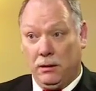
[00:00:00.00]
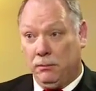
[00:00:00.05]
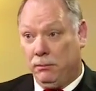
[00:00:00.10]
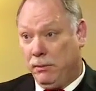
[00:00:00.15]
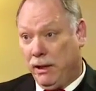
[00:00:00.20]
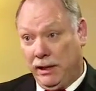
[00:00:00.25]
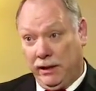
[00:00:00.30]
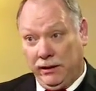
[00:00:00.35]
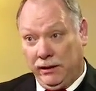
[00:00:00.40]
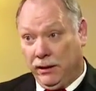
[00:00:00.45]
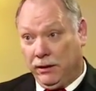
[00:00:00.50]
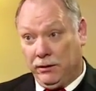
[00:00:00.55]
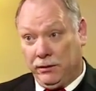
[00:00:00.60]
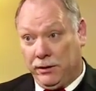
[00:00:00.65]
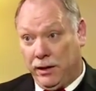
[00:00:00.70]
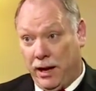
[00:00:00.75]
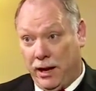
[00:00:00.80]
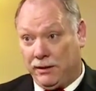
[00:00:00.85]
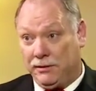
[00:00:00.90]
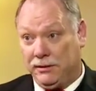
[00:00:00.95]
many of the other
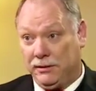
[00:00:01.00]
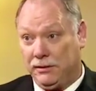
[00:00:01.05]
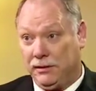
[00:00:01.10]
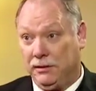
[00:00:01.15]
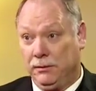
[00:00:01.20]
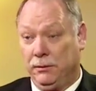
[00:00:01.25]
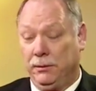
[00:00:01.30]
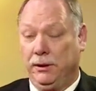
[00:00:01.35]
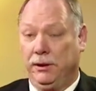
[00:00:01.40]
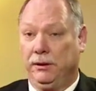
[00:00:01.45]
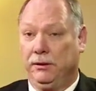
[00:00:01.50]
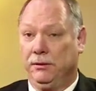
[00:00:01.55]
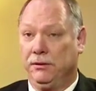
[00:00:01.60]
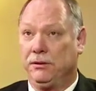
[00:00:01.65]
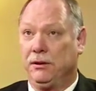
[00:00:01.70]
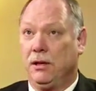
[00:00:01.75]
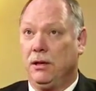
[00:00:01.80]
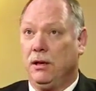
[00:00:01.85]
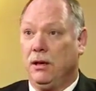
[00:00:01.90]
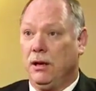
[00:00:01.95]
taxes that we
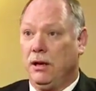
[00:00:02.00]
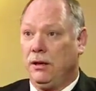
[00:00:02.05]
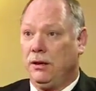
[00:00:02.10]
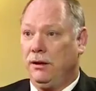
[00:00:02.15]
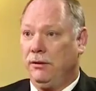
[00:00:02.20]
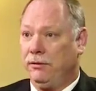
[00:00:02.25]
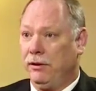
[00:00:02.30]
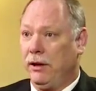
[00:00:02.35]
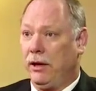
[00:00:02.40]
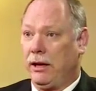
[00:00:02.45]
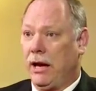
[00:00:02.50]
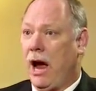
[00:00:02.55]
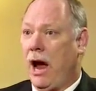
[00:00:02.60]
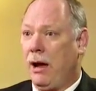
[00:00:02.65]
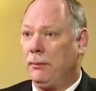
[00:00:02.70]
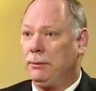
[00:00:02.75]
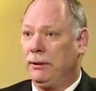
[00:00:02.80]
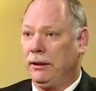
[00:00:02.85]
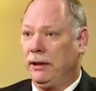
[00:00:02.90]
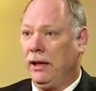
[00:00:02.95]
use, they're very
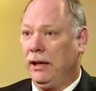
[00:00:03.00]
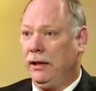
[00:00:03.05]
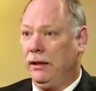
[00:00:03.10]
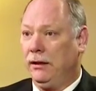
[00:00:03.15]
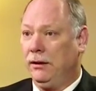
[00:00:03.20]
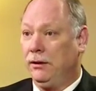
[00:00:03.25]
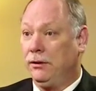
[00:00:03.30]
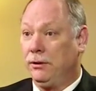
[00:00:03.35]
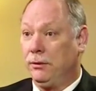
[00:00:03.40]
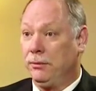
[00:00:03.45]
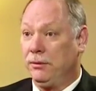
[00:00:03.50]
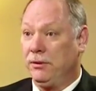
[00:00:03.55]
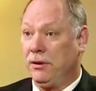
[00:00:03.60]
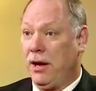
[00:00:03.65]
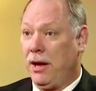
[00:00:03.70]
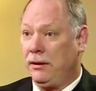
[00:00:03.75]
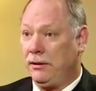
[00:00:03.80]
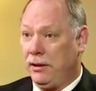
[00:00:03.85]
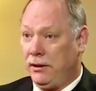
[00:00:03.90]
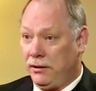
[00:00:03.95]
complicated in terms of
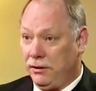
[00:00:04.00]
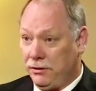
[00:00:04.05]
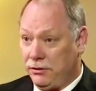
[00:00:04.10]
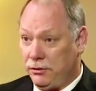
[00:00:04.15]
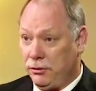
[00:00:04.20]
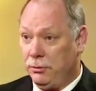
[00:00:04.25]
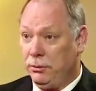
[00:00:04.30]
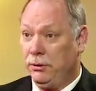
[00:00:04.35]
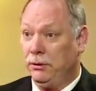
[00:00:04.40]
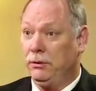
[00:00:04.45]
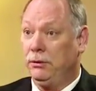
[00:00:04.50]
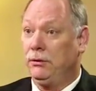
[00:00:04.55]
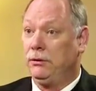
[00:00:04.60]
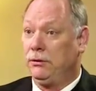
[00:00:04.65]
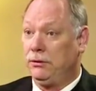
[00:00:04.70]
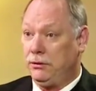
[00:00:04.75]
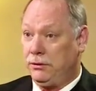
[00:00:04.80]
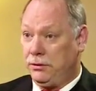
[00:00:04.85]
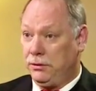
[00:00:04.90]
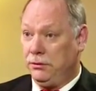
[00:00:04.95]
how they distribute
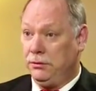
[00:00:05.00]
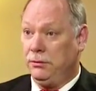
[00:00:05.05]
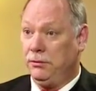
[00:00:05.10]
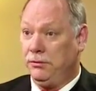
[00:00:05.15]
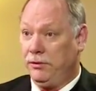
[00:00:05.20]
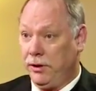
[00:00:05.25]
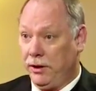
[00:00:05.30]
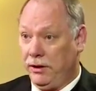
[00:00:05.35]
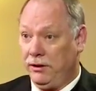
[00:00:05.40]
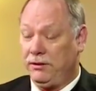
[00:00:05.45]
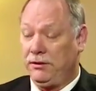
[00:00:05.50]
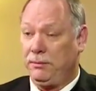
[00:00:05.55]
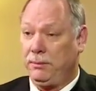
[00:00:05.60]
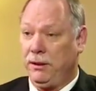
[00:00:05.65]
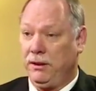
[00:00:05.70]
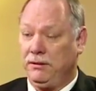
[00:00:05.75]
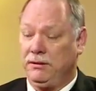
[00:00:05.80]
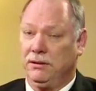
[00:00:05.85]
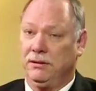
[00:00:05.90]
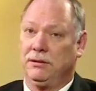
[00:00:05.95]
to various
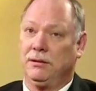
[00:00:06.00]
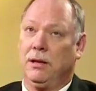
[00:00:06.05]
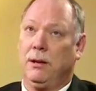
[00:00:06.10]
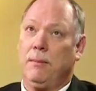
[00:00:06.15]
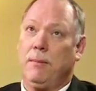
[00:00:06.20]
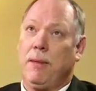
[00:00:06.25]
pieces.